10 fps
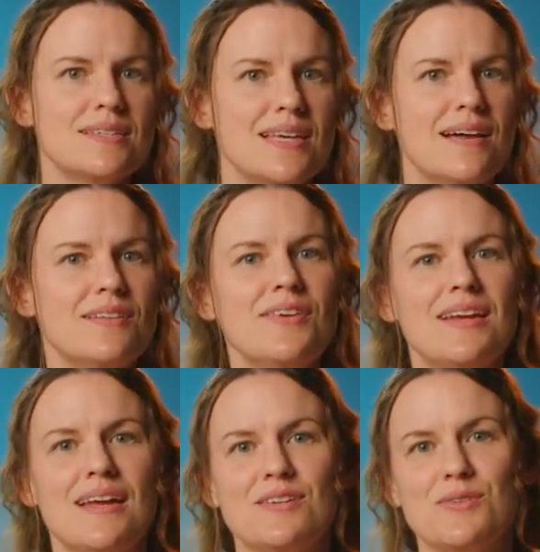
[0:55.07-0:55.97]
To
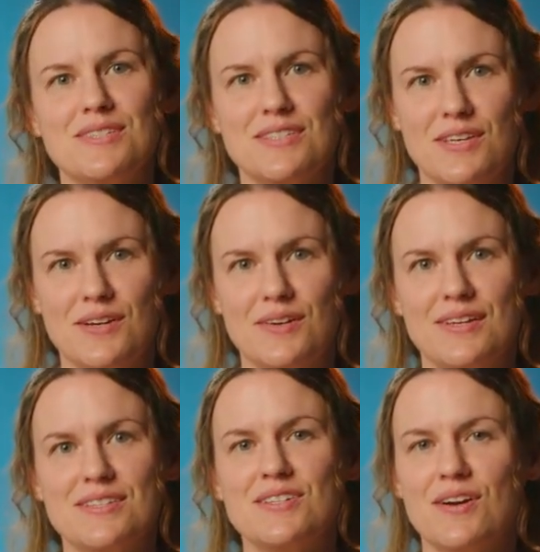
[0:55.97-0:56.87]
elevate Android
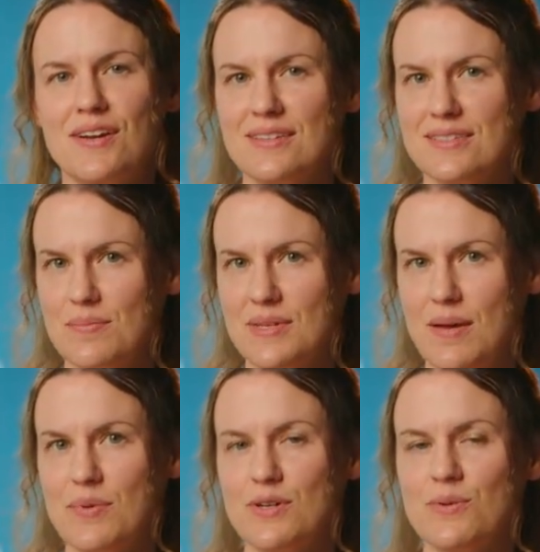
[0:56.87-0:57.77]
security starting in
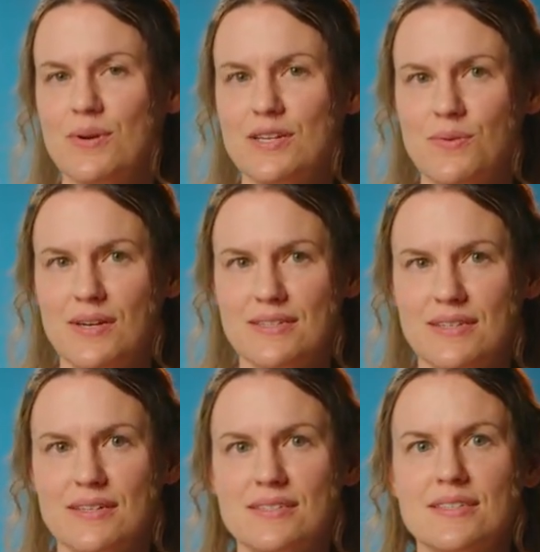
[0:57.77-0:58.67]
September
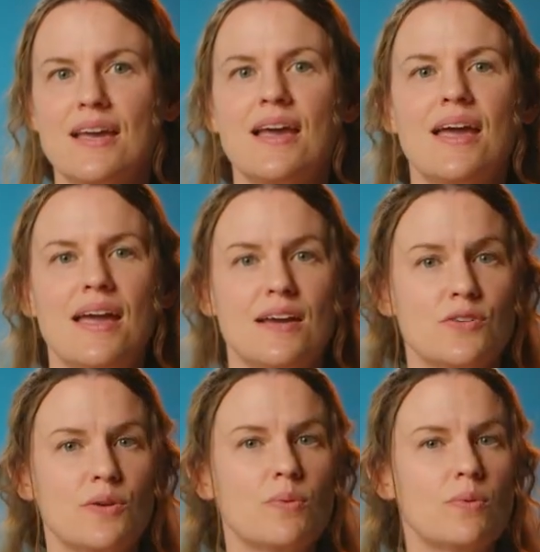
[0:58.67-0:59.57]
2026,
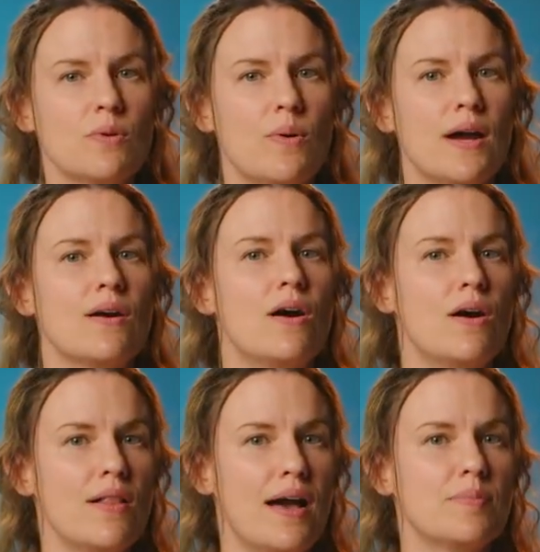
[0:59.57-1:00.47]
Android will require
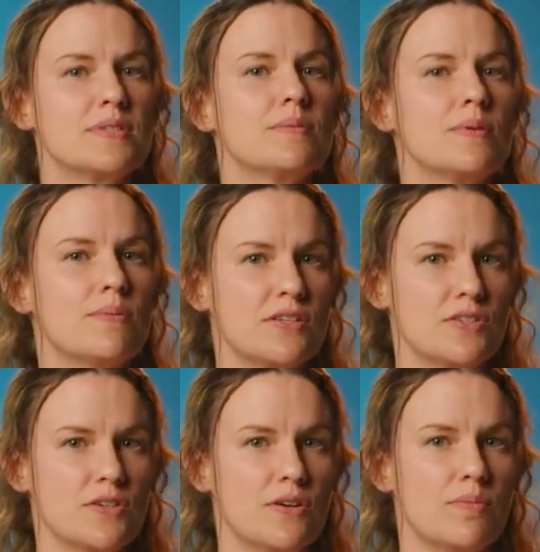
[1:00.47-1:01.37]
all apps to be
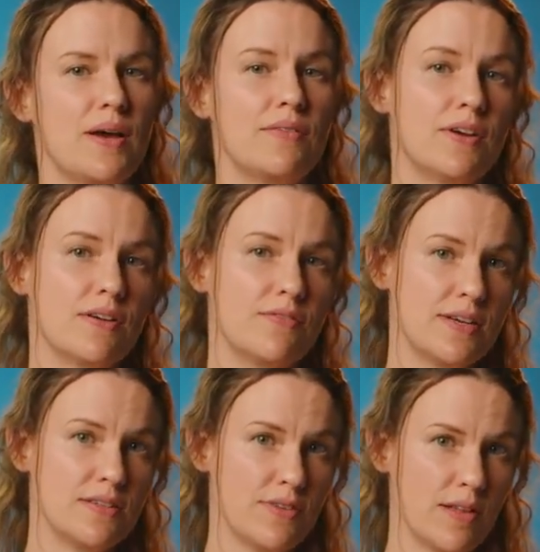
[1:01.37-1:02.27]
registered by
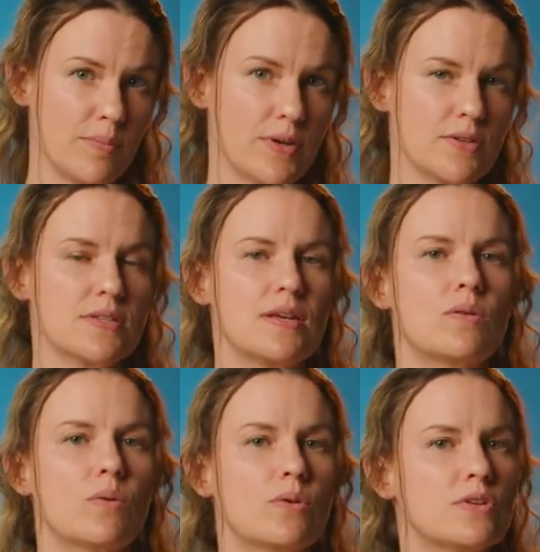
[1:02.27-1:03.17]
verified developers
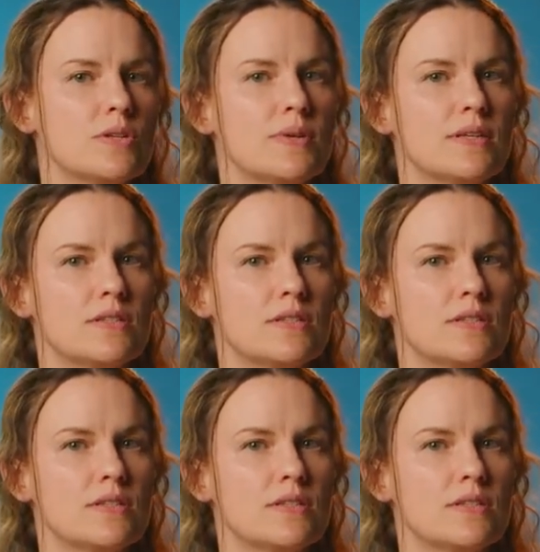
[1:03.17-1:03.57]
in order to be